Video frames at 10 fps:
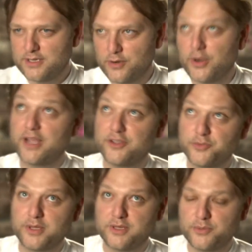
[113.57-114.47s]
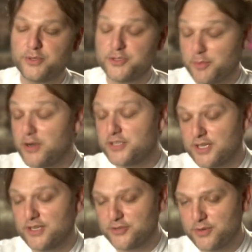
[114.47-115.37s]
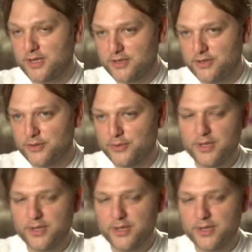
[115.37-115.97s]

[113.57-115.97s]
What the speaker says: or I guess what Smart Chicken is trying to do,